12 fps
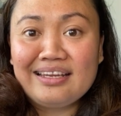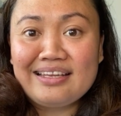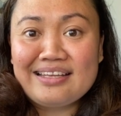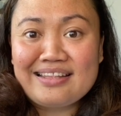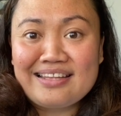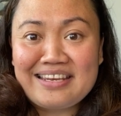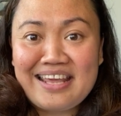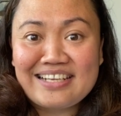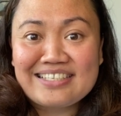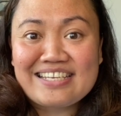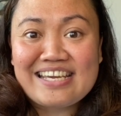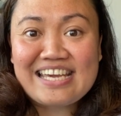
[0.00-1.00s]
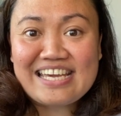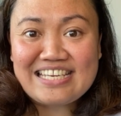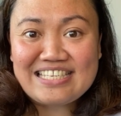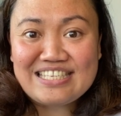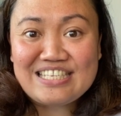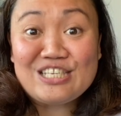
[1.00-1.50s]
the next thing
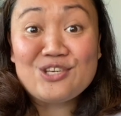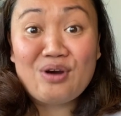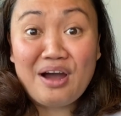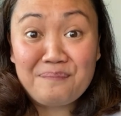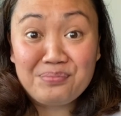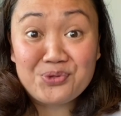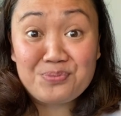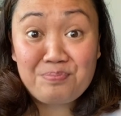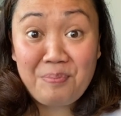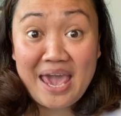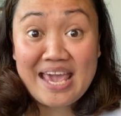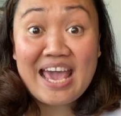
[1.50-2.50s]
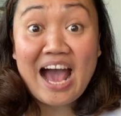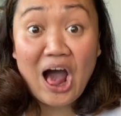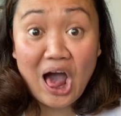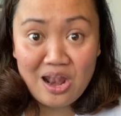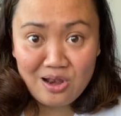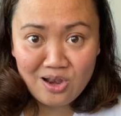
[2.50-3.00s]
is you have to pay
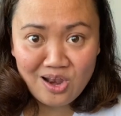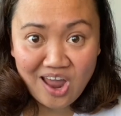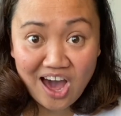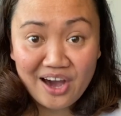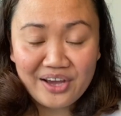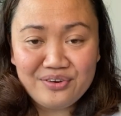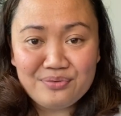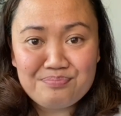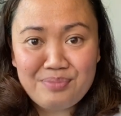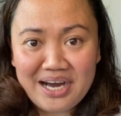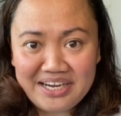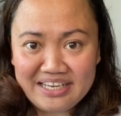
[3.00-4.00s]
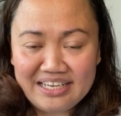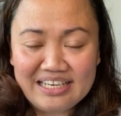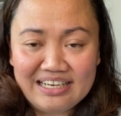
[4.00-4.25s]
a lot of money.